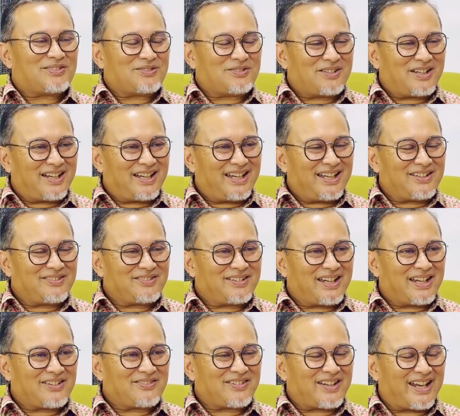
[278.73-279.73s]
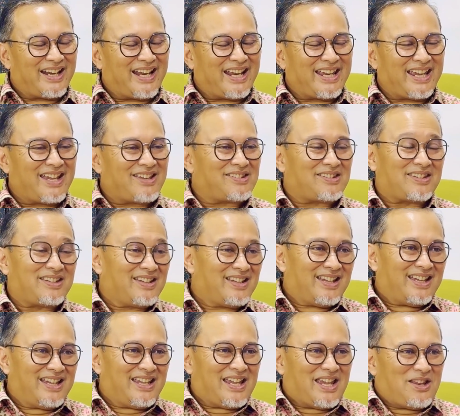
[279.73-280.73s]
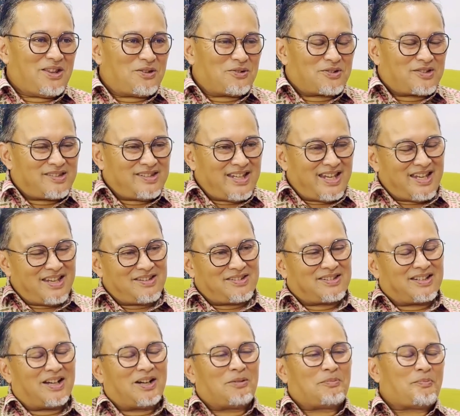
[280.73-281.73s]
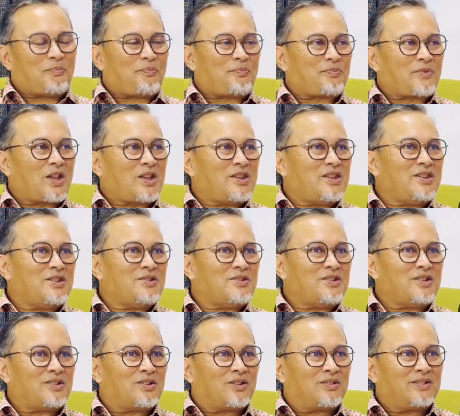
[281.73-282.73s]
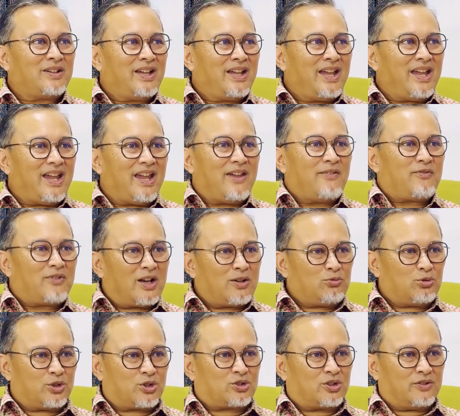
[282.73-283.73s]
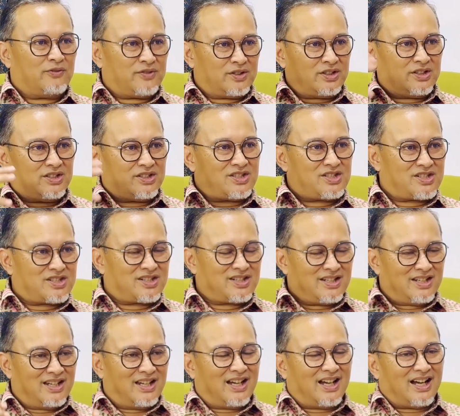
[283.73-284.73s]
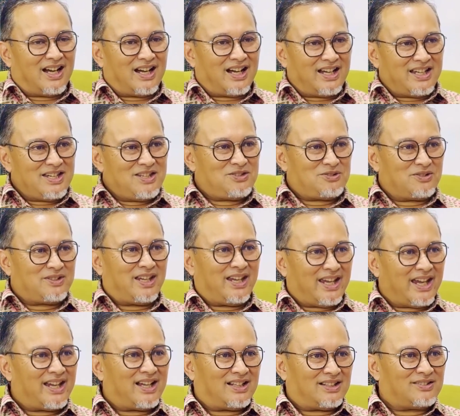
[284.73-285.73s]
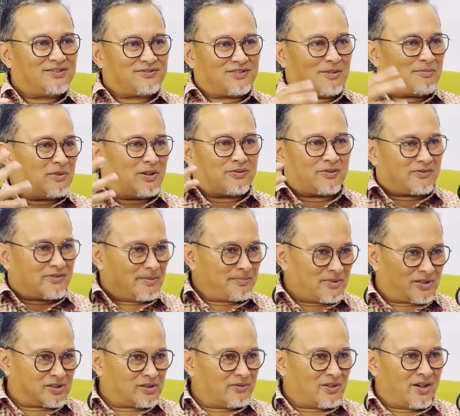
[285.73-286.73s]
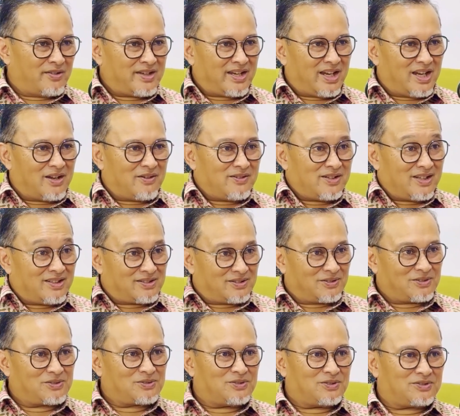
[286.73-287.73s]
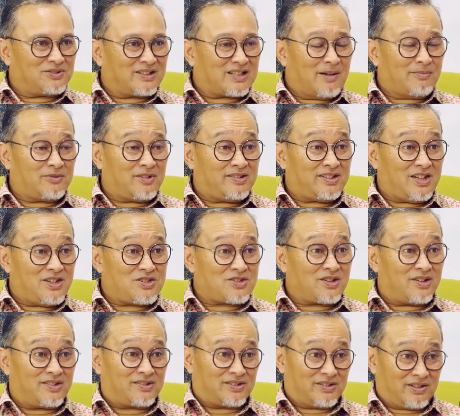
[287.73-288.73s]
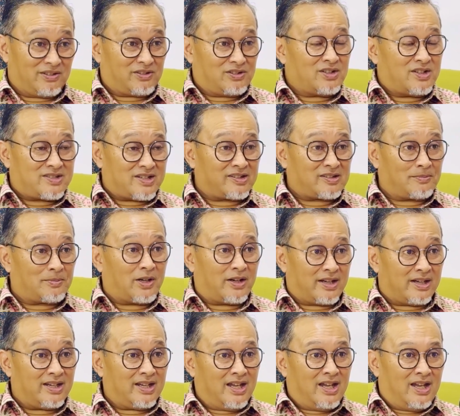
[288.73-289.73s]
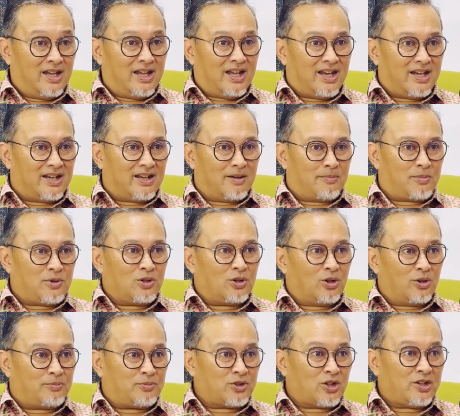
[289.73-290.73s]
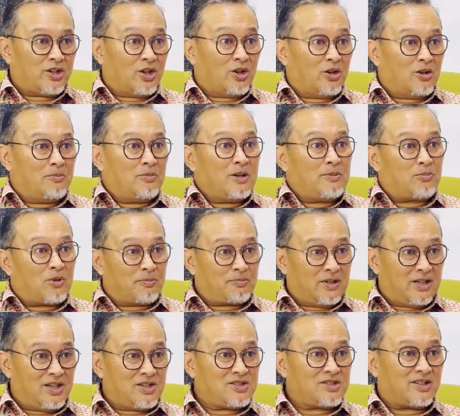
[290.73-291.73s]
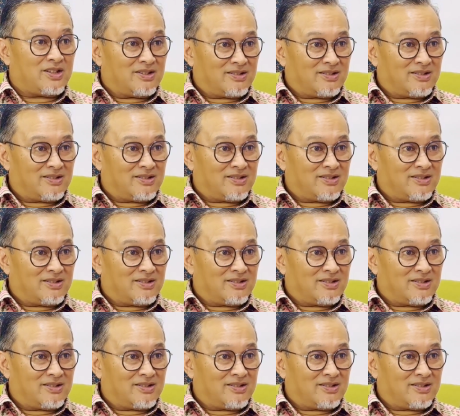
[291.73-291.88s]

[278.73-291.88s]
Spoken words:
Right. And I guess in those days, everyone would converge into KL from the surrounding areas also to come to St. John's. So it was not just about a purely urban population,